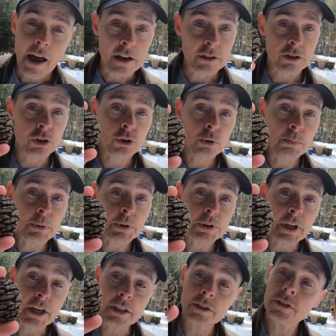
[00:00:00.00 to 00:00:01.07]
has super
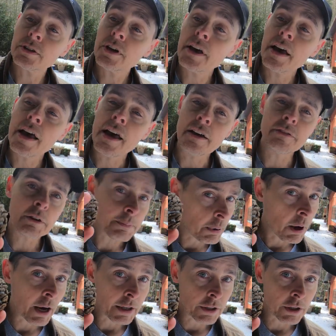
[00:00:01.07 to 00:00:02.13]
dense, heavy
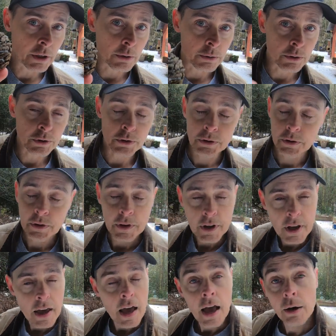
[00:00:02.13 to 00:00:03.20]
pine cones.
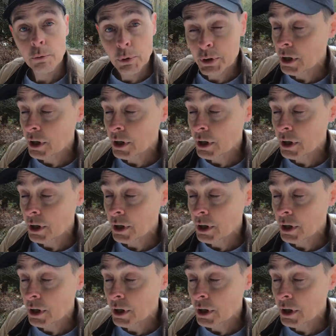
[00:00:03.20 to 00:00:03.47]
And